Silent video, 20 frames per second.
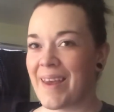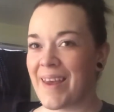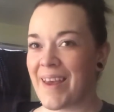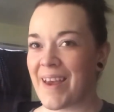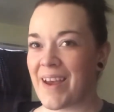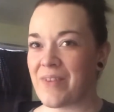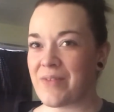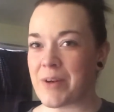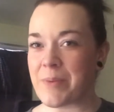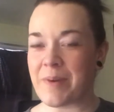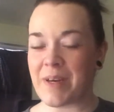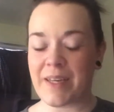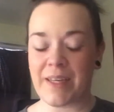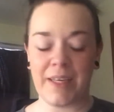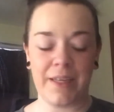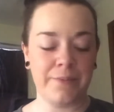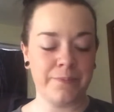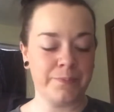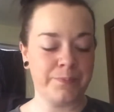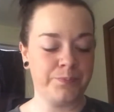Hey
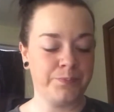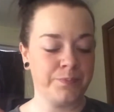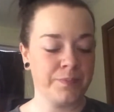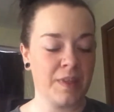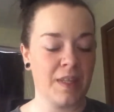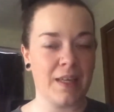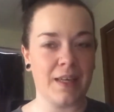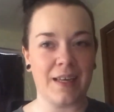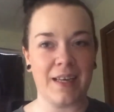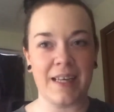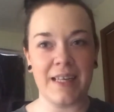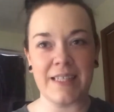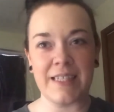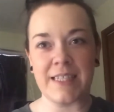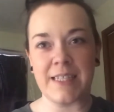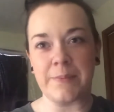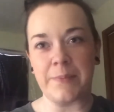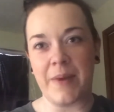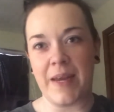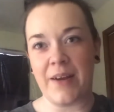everybody,
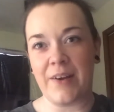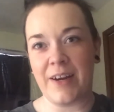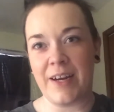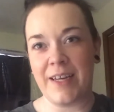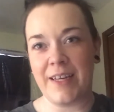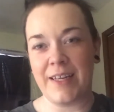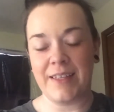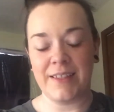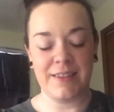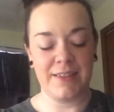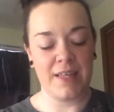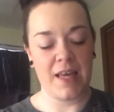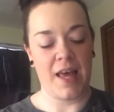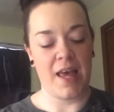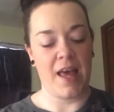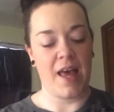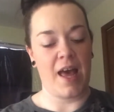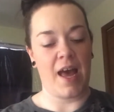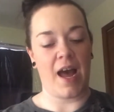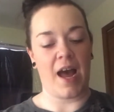it's Mary.
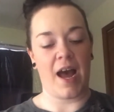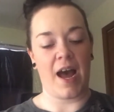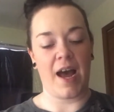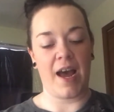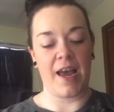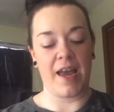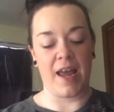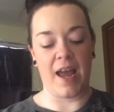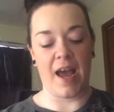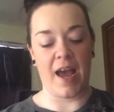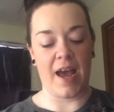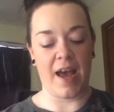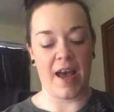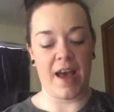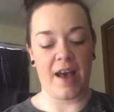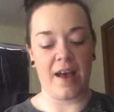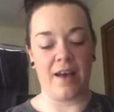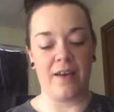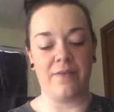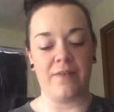I
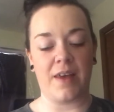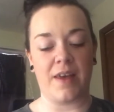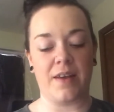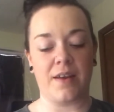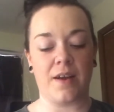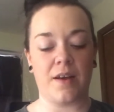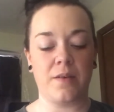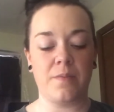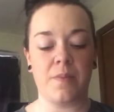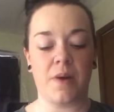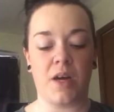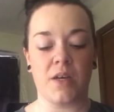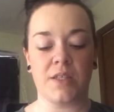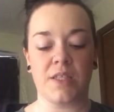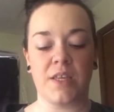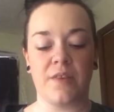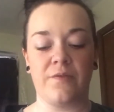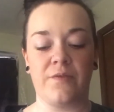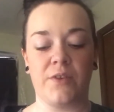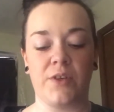have an
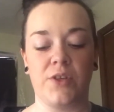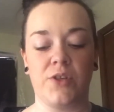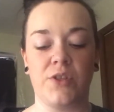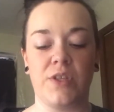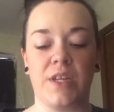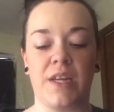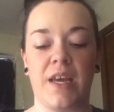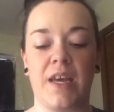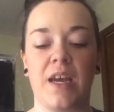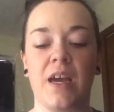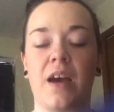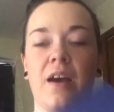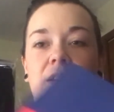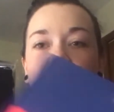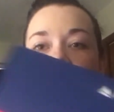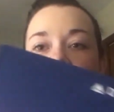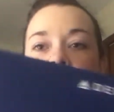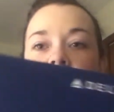unboxing for you today of